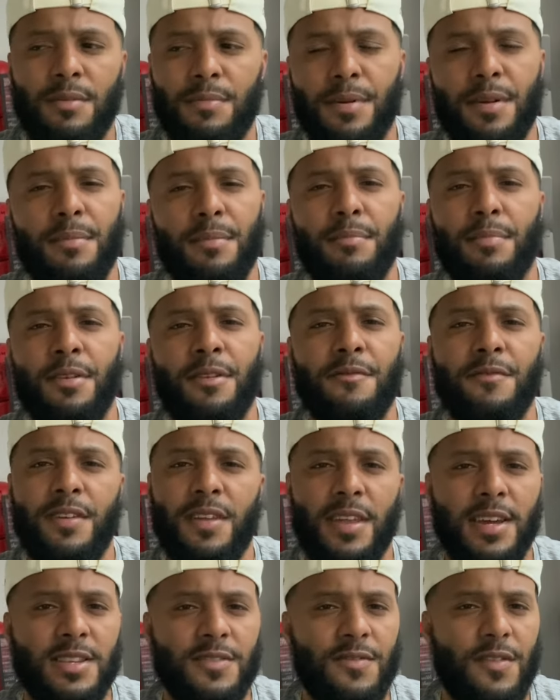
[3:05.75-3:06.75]
Ben-
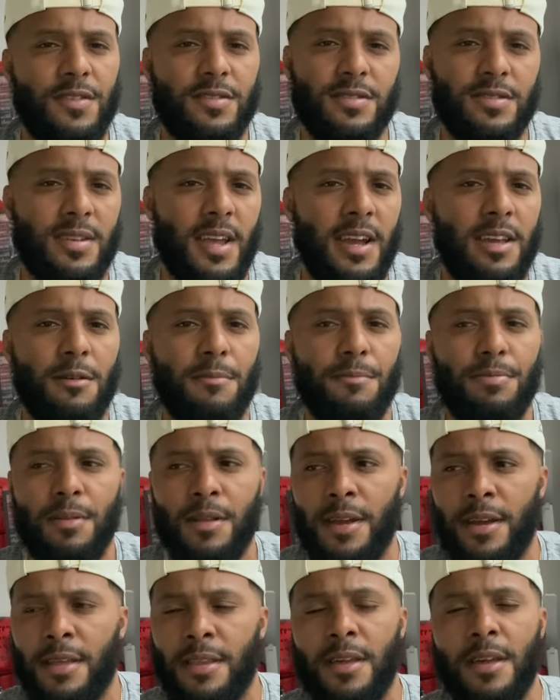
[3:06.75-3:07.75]
Benavidez versus Caleb
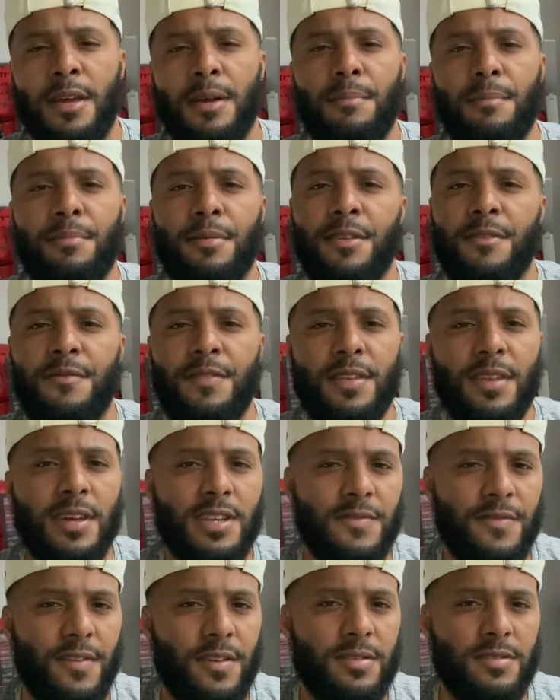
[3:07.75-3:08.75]
Plant,
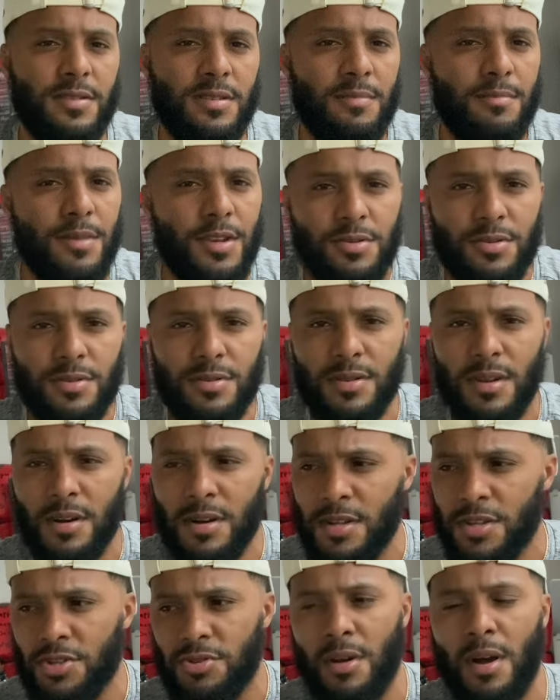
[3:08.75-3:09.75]
Benavidez versus Demetrius
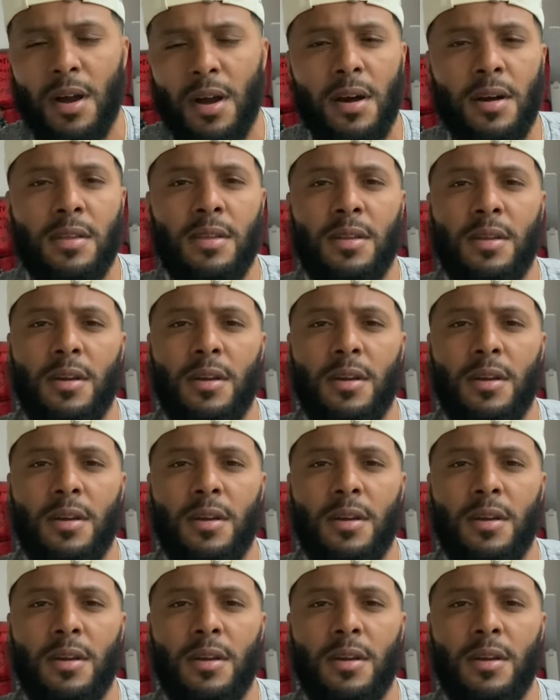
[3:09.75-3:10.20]
Andrade.